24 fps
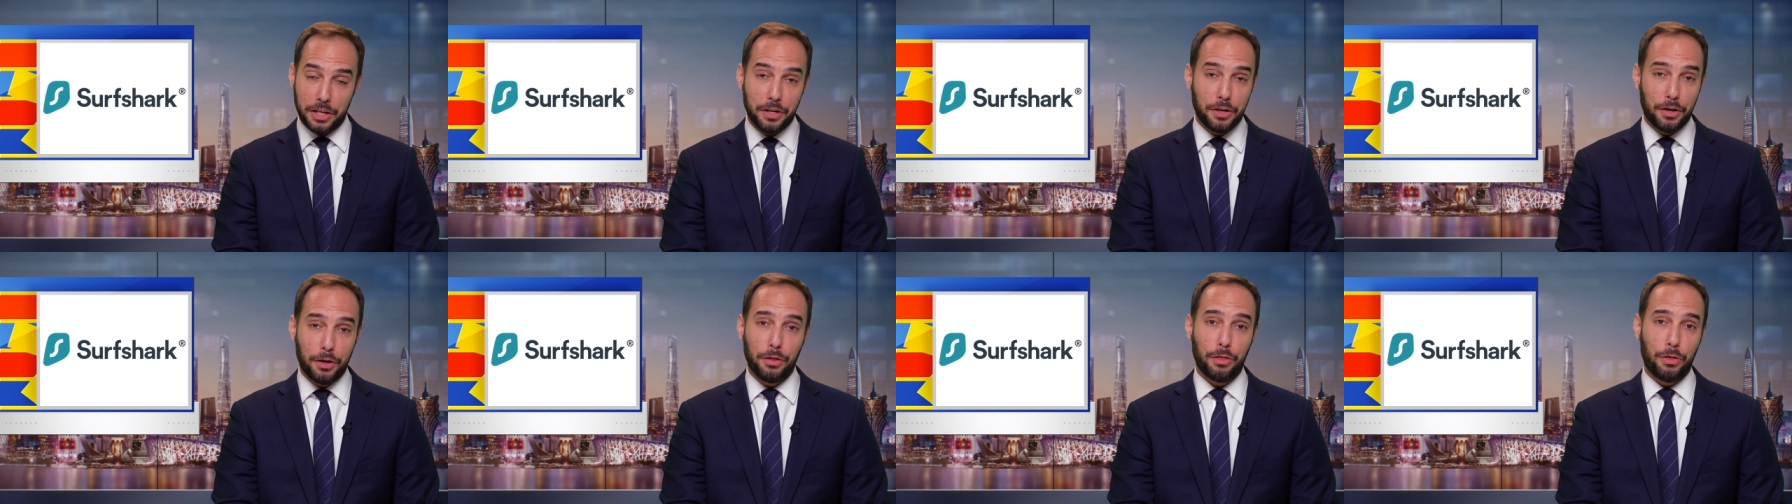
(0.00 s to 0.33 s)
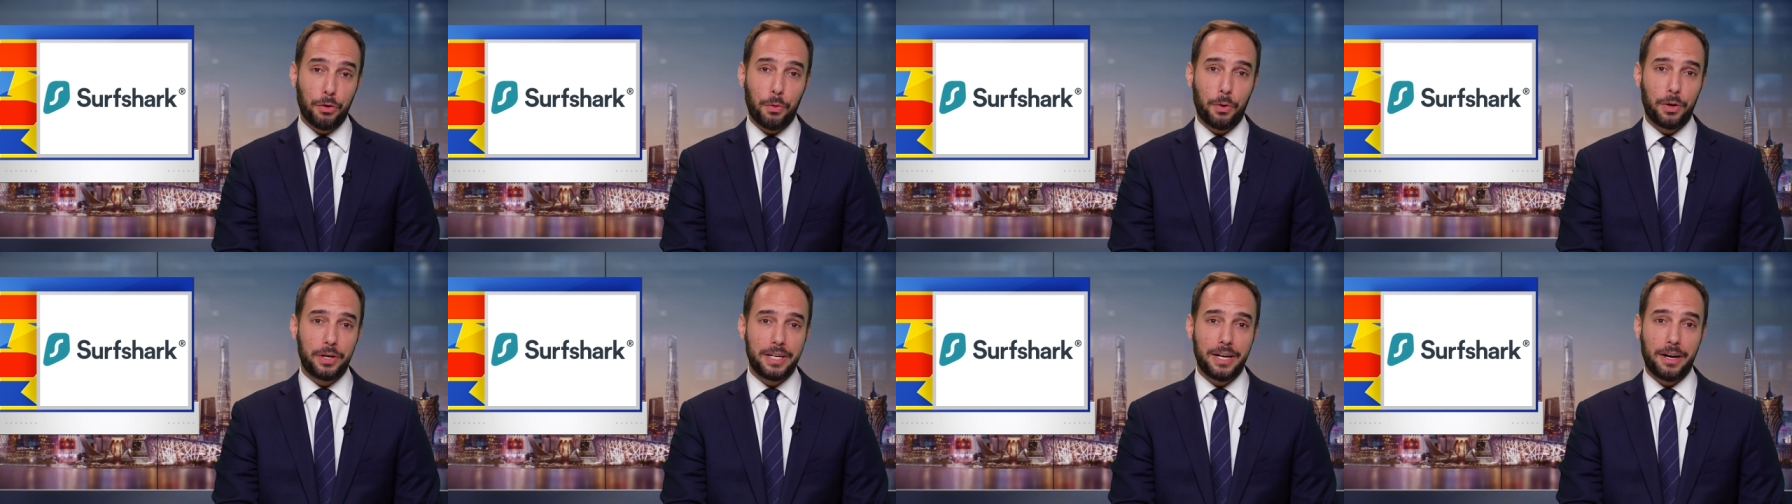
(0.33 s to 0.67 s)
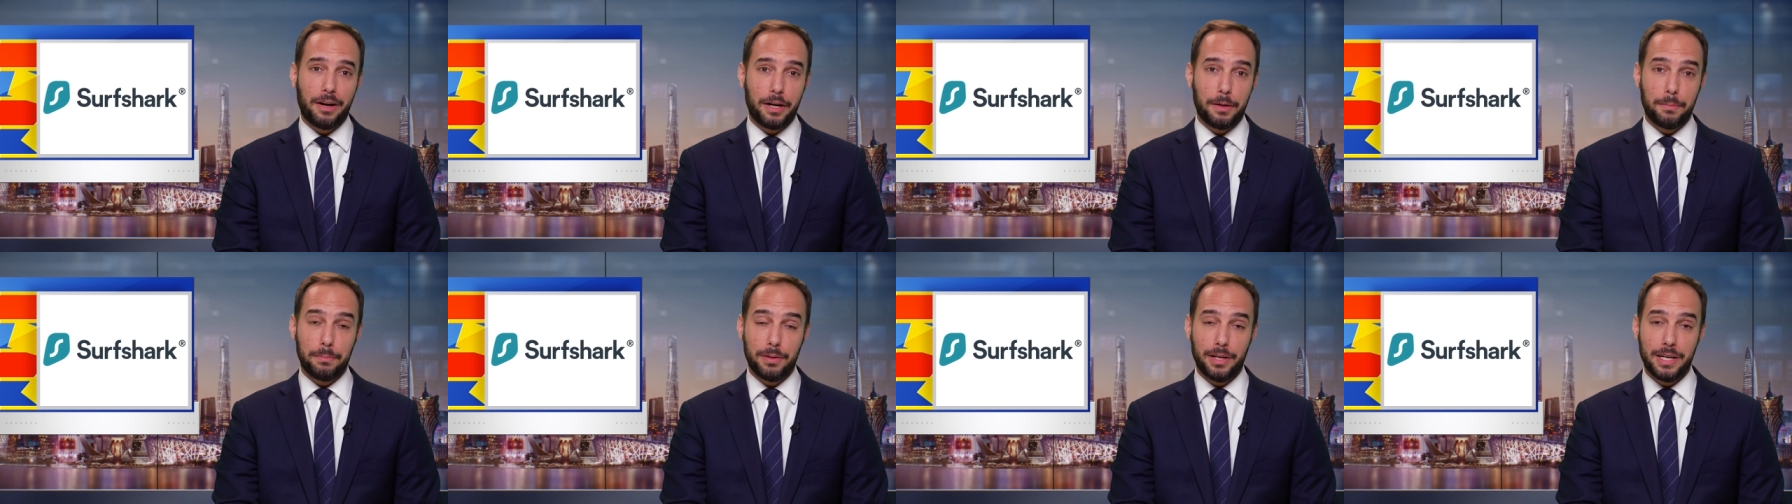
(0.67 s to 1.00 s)
an
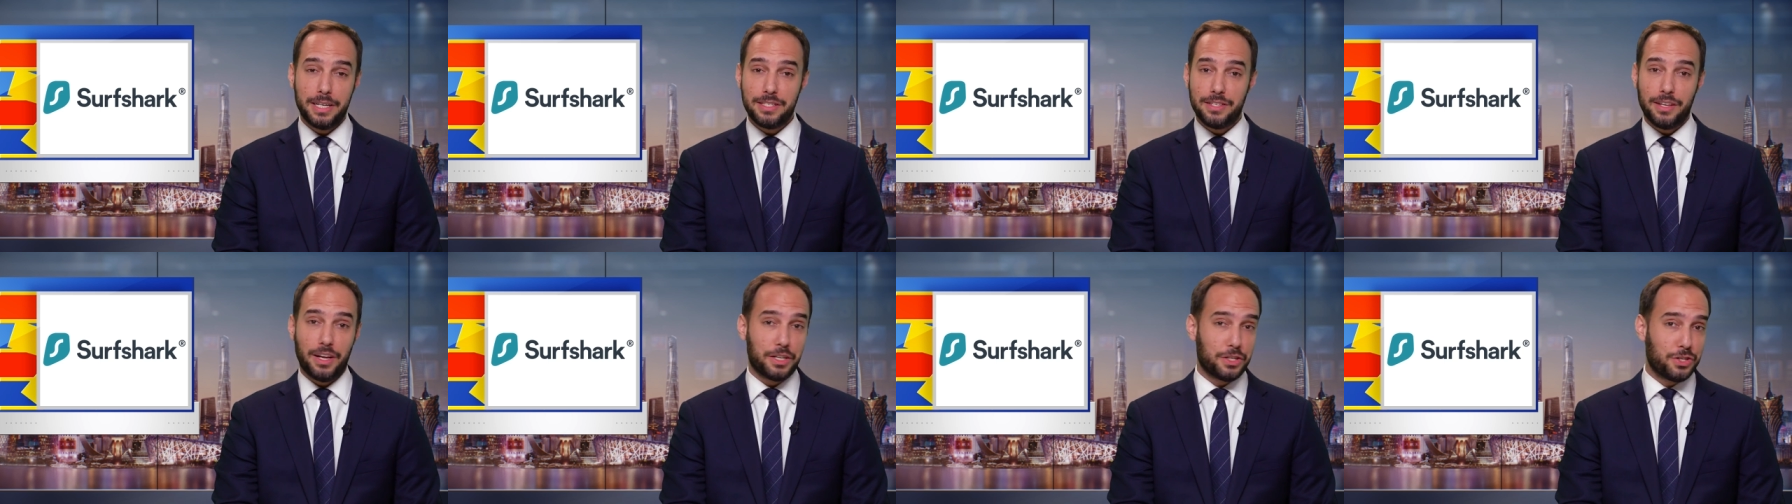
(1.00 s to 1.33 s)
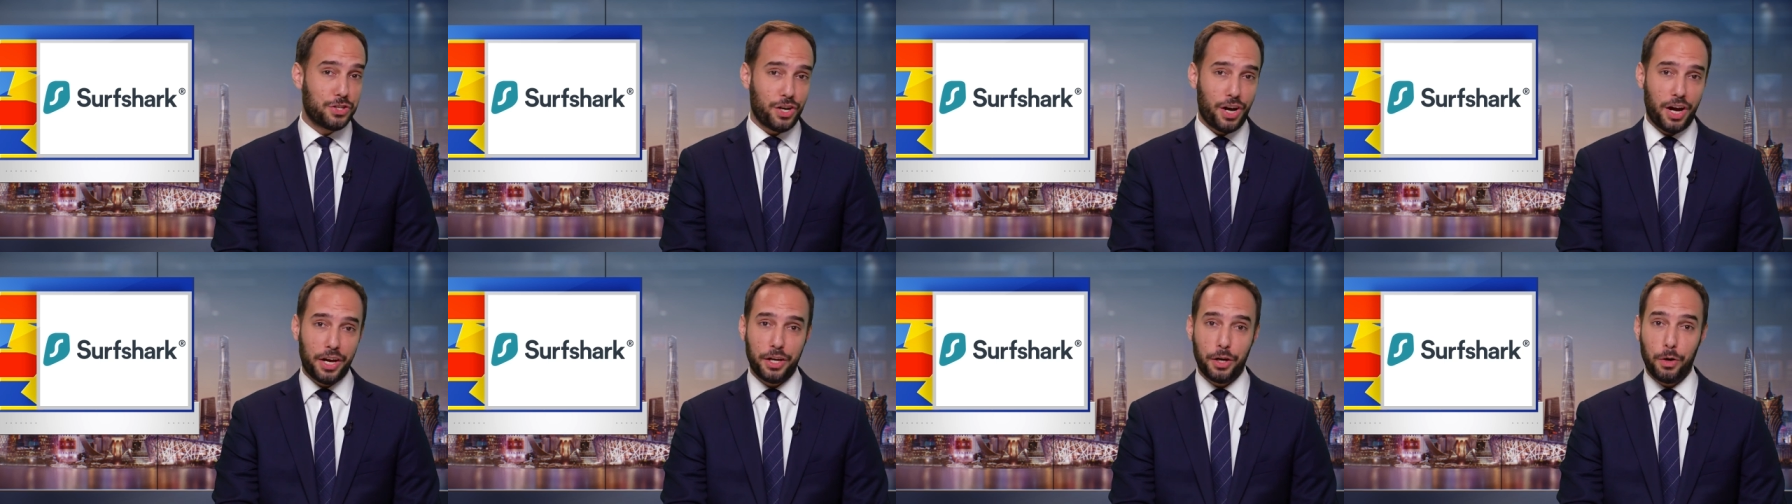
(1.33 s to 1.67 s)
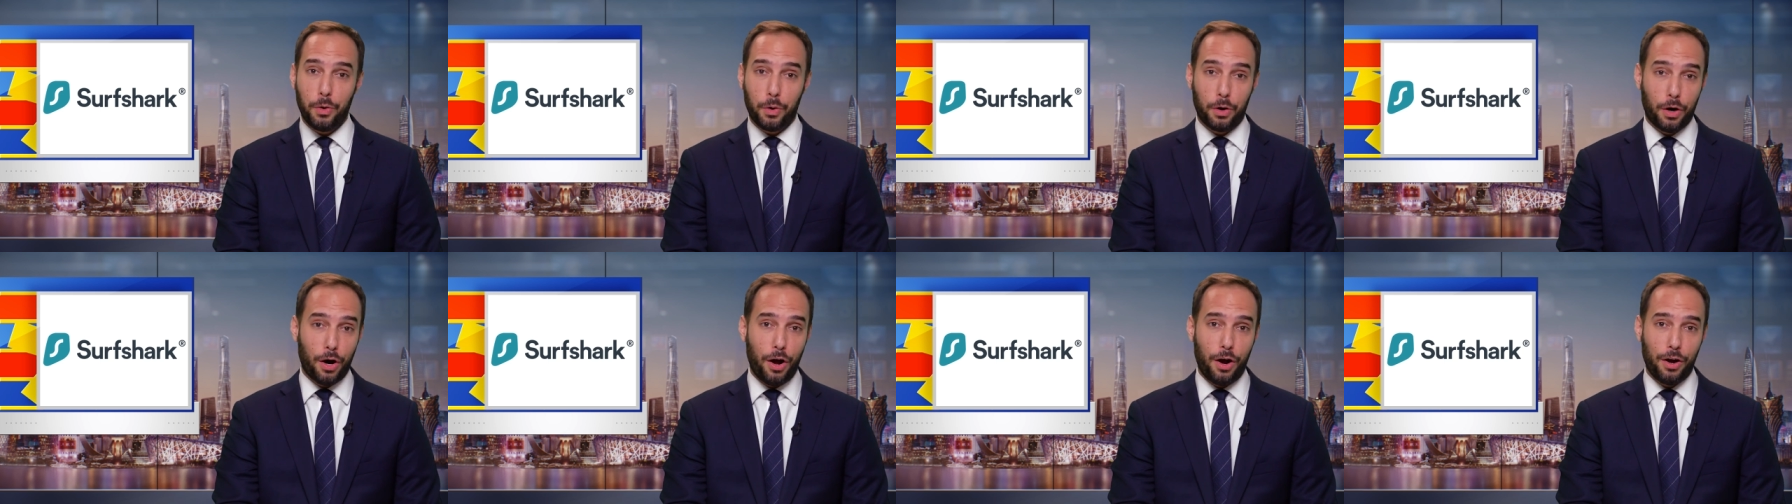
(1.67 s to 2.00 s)
authoritarian place like China
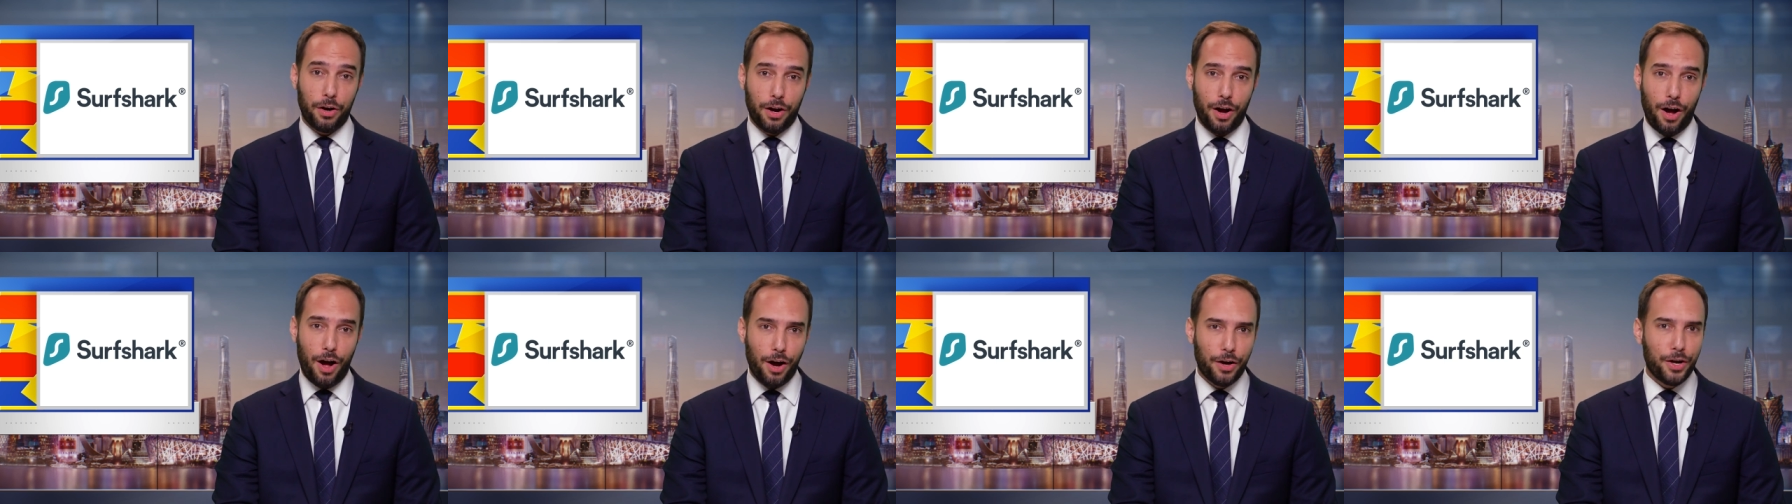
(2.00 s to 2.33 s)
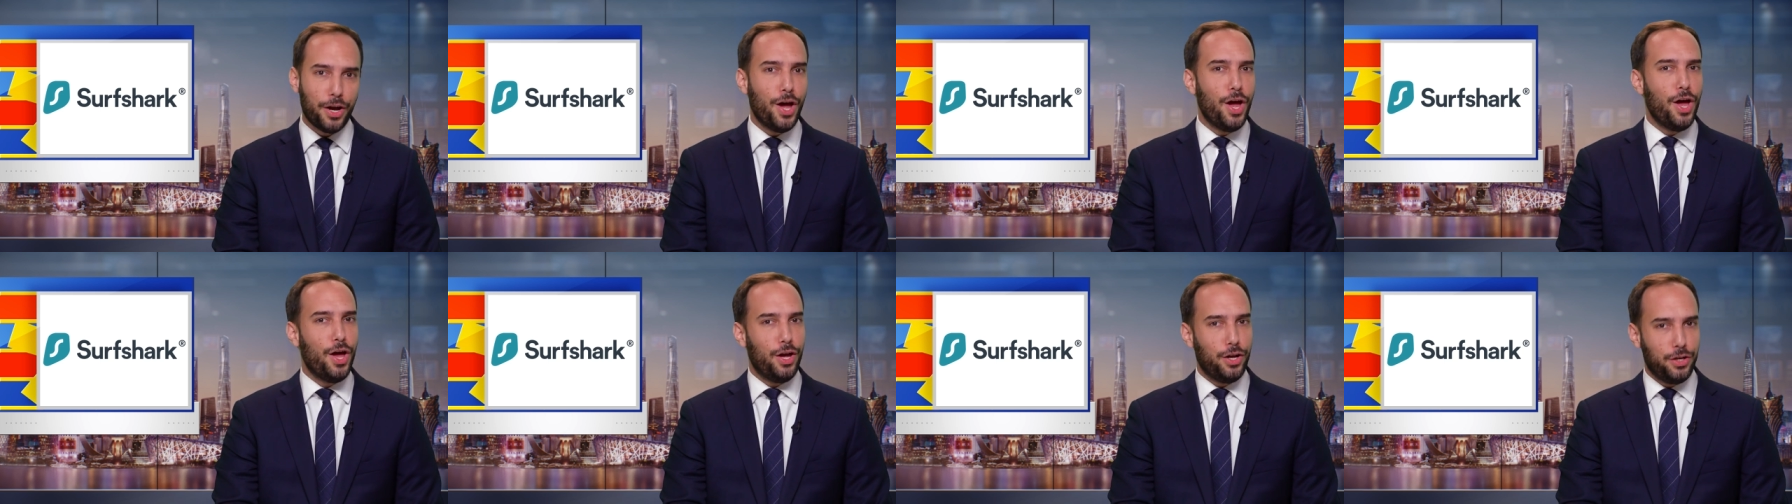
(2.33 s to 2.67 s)
or Hong Kong,